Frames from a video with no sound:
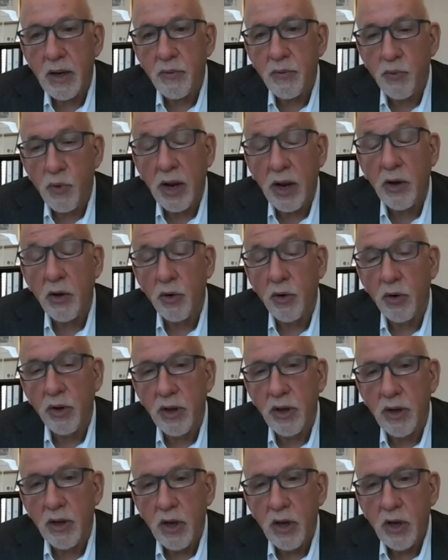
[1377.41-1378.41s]

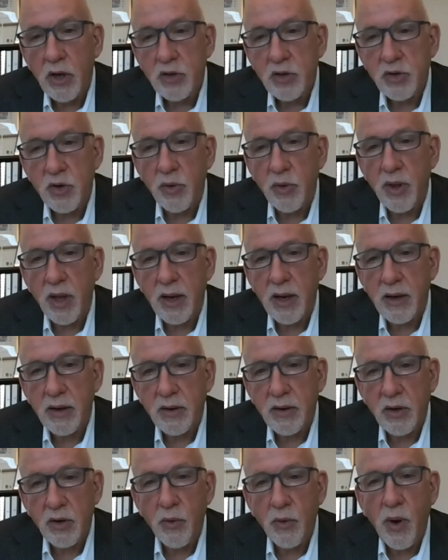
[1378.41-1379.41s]
regularly so that
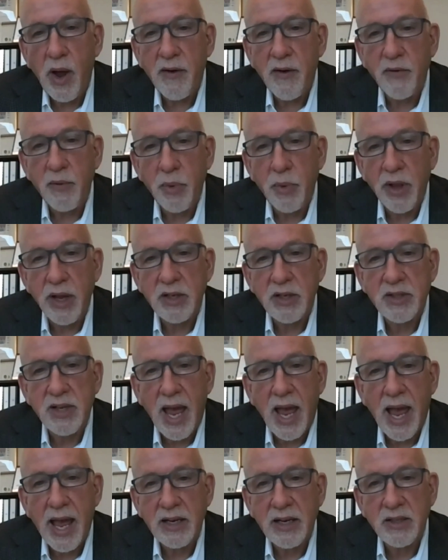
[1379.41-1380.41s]
you have a place to
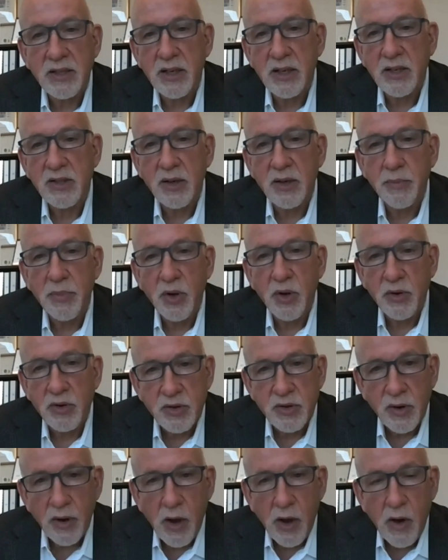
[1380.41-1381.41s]
access it.
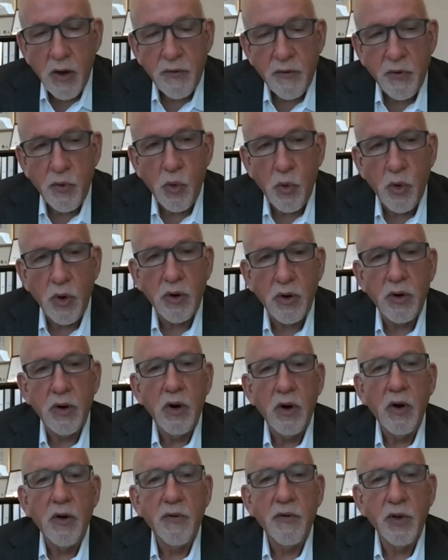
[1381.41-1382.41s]
Because for
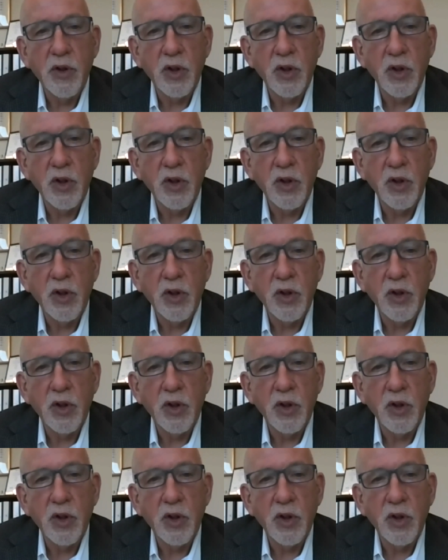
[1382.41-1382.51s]
the